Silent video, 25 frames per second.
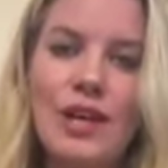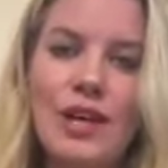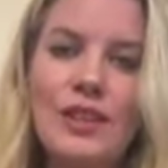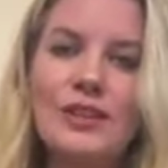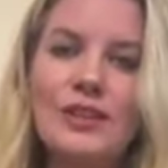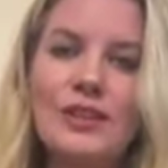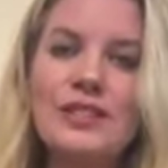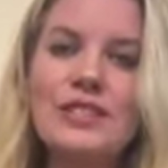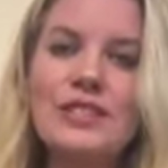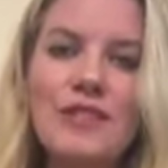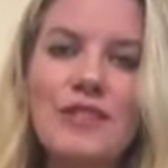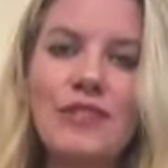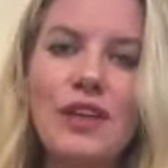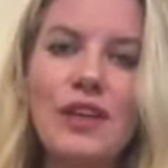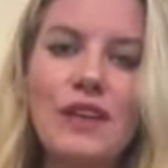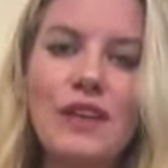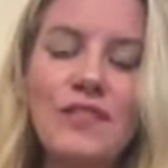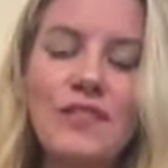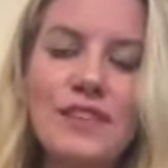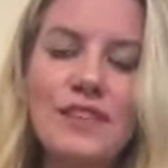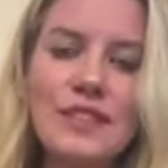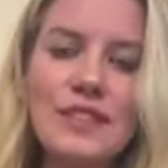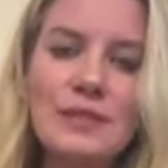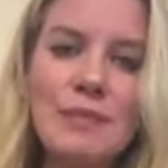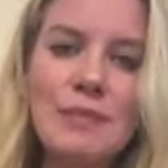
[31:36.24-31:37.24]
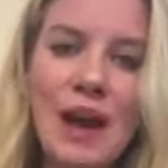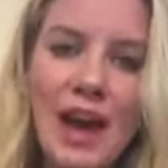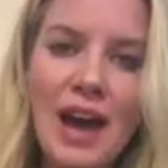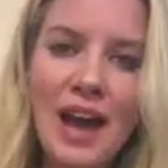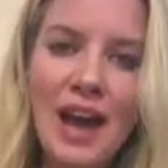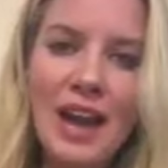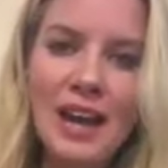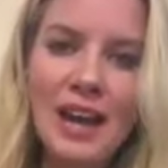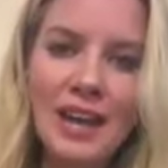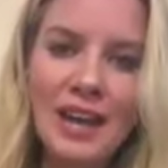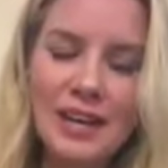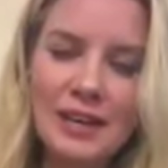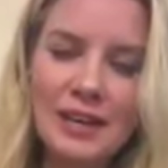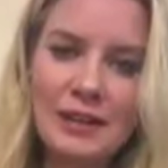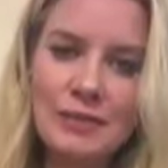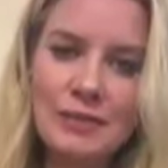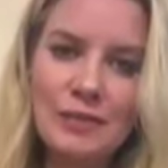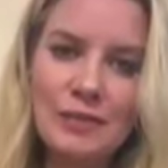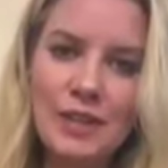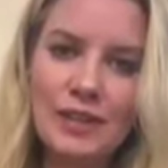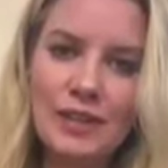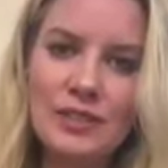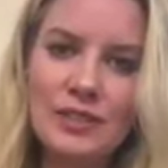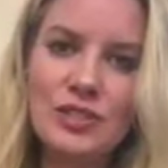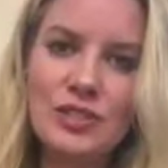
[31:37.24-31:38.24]
There's several of us. My
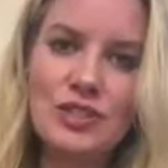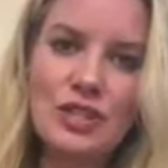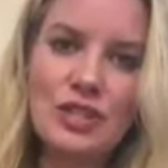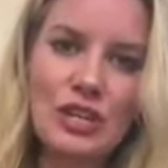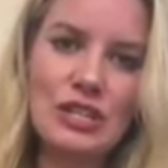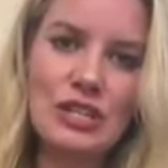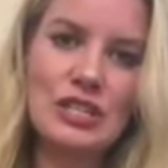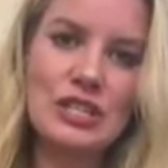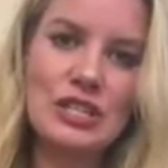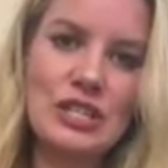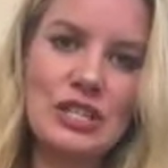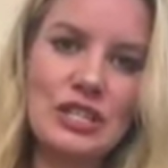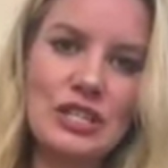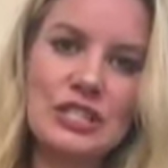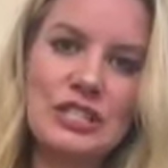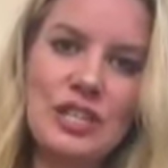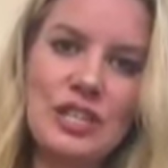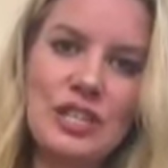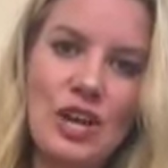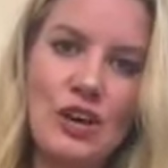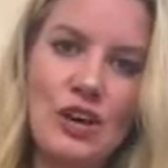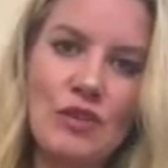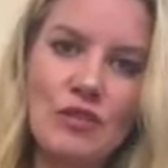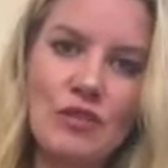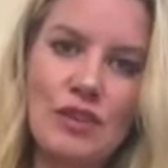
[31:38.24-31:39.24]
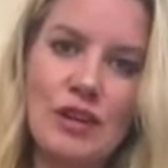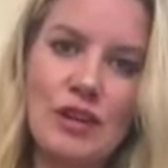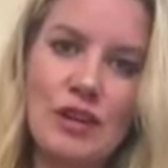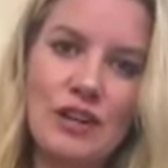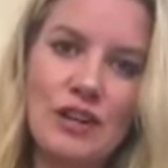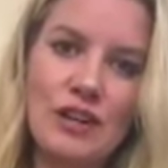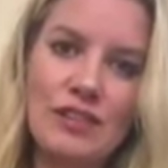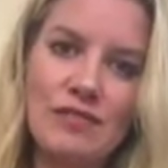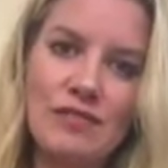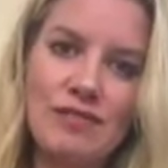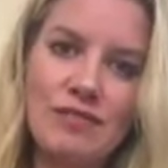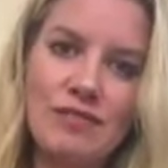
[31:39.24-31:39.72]
instructor is over